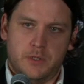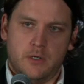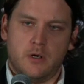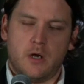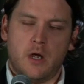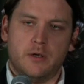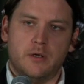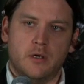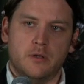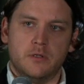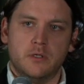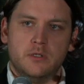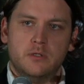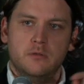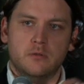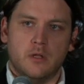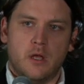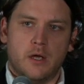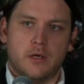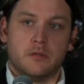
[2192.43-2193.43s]
I know that you
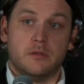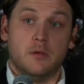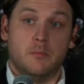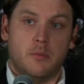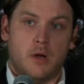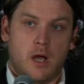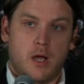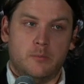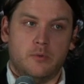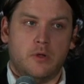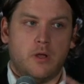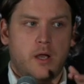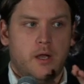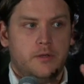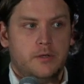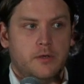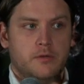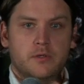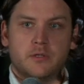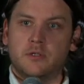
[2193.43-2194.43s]
like the Bible. I know
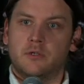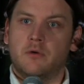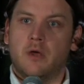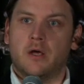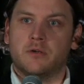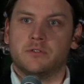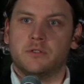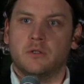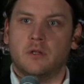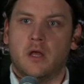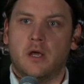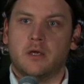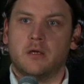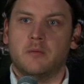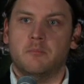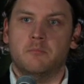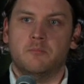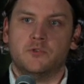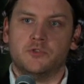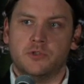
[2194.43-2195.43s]
that you actually like
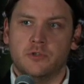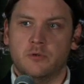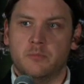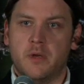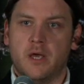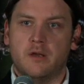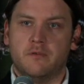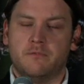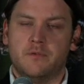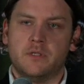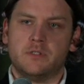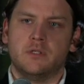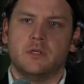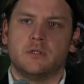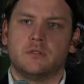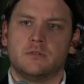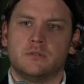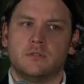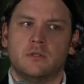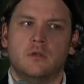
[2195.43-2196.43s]
true metaphysics.
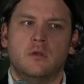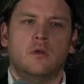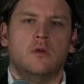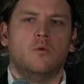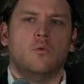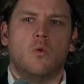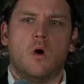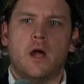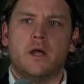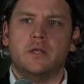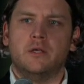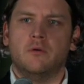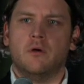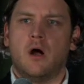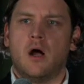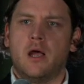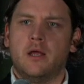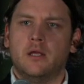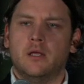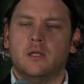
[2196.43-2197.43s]
Why do you
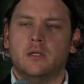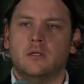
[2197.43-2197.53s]
hide it?